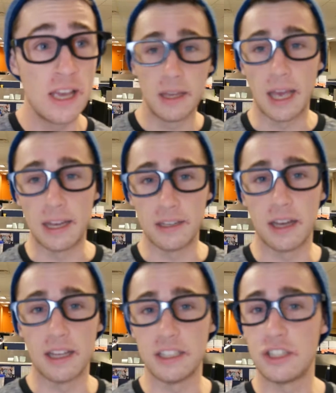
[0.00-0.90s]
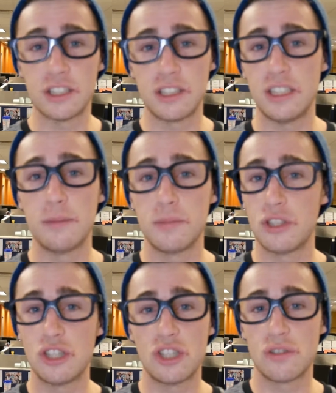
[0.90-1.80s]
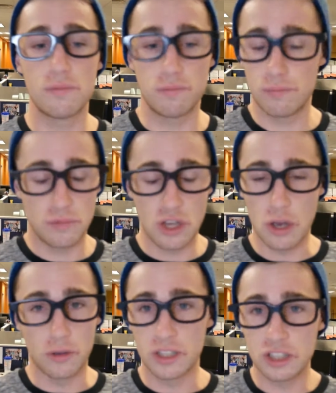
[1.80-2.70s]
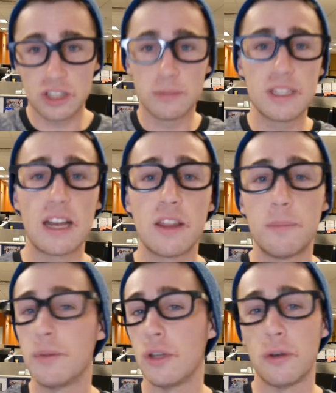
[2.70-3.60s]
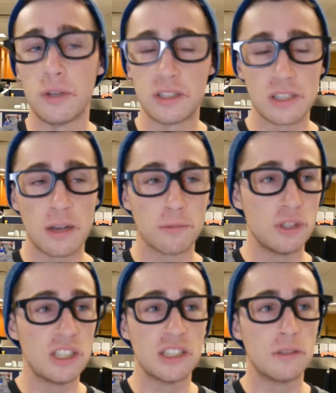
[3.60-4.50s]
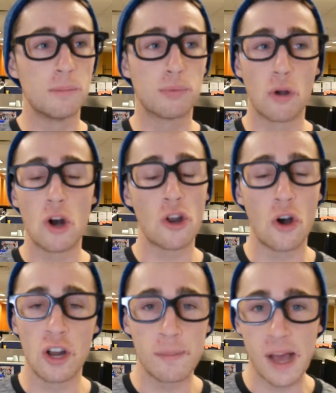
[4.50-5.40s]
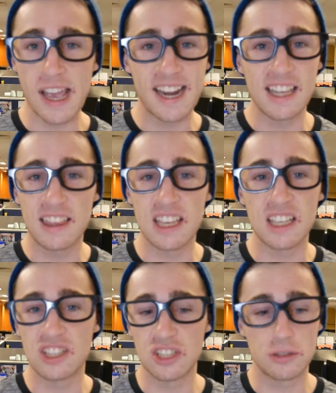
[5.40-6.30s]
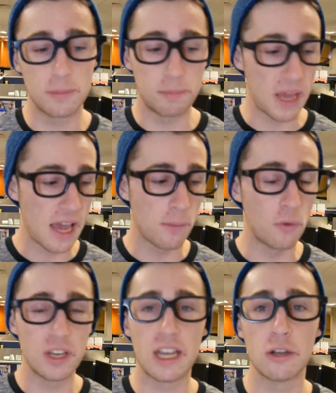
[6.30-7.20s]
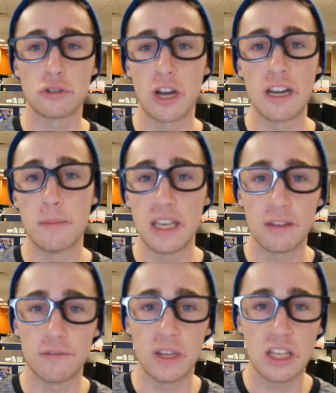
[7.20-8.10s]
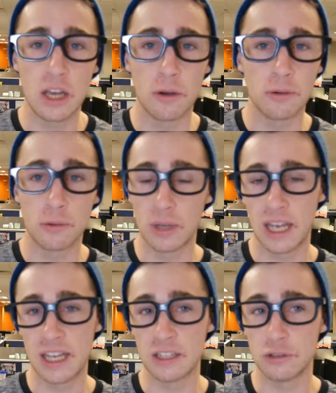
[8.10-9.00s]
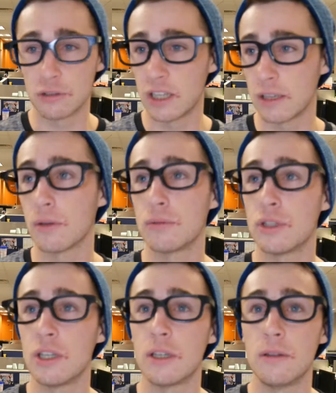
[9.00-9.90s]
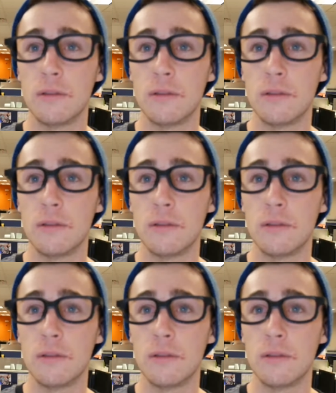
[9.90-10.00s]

and it just seems to just, you know, it just comes out of the blue. It's not really brought on by anything. It's just bam, one day you're trying to make a video and you're like, oh shit,